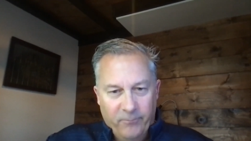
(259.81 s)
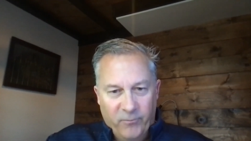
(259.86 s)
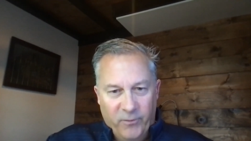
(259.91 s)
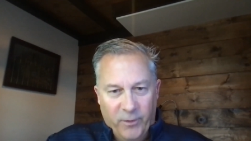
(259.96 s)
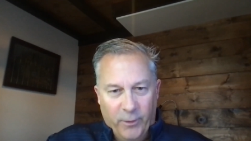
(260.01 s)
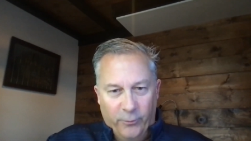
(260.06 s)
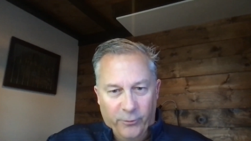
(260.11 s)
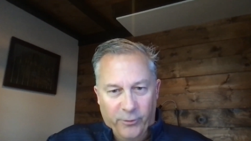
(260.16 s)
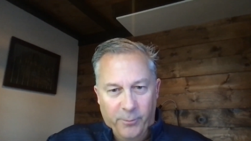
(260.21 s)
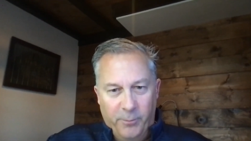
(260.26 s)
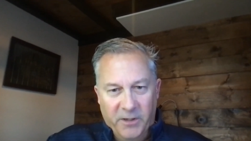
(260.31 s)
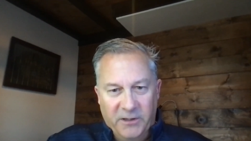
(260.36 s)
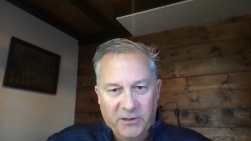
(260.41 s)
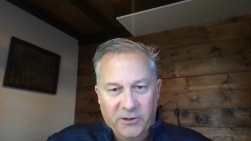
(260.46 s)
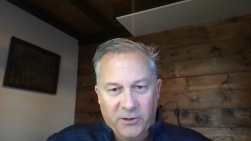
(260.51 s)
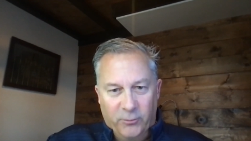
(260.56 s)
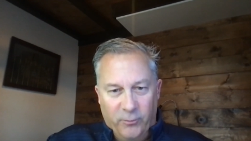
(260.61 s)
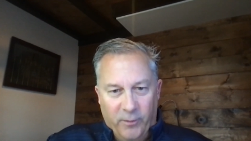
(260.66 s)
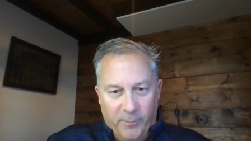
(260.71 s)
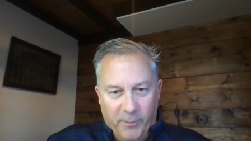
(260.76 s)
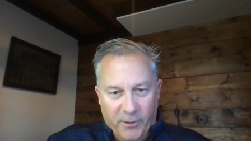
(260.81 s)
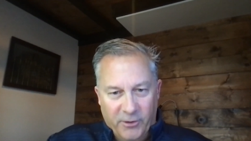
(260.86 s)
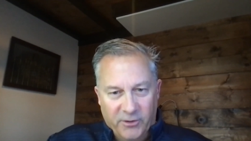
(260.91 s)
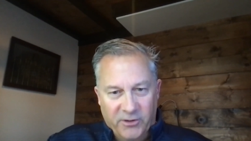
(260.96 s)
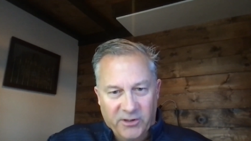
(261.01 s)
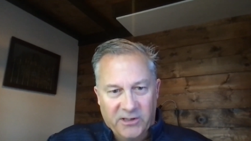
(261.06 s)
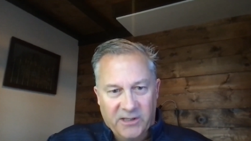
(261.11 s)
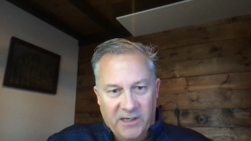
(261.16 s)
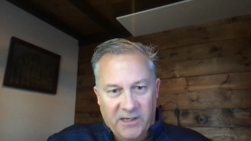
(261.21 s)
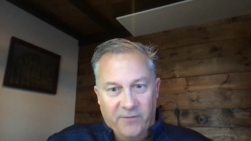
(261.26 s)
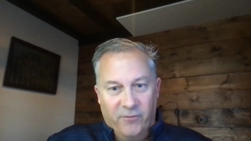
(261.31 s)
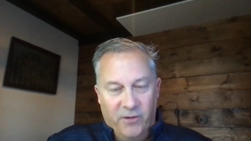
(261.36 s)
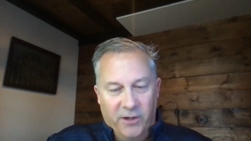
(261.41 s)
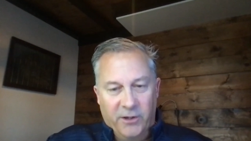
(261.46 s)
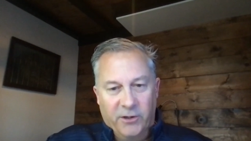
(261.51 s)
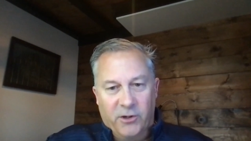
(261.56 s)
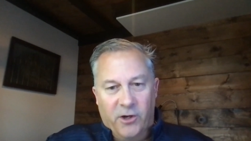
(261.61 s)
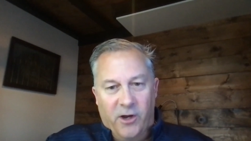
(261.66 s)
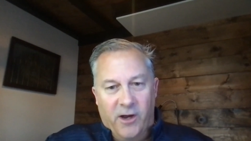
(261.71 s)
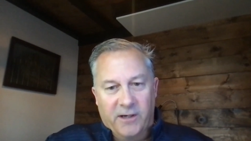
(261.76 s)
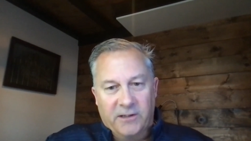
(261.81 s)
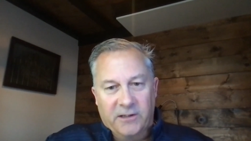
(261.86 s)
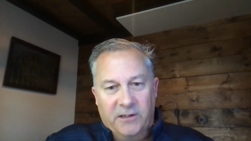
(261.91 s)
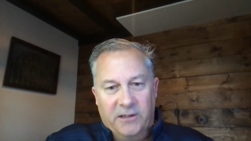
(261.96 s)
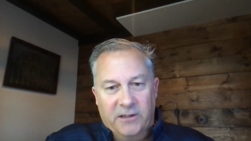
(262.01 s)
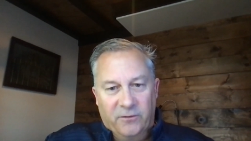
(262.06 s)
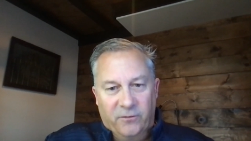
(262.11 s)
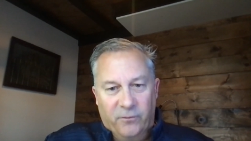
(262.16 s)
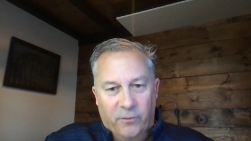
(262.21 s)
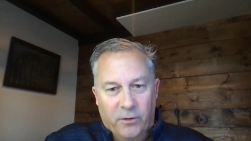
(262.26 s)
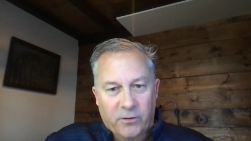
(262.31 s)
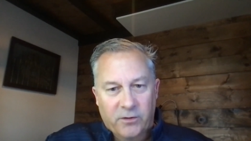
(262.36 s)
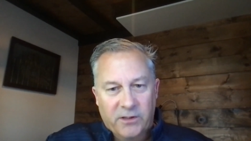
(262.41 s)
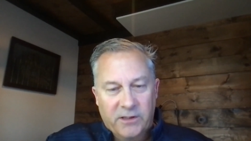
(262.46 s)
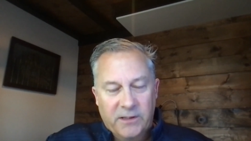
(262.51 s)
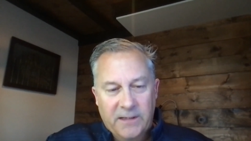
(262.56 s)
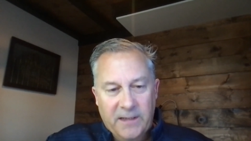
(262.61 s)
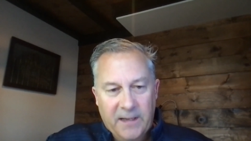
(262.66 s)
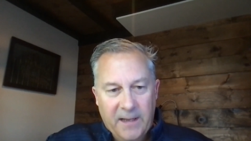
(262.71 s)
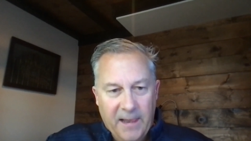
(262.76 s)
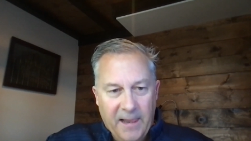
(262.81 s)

the big distributors to say, you've got to talk to these folks.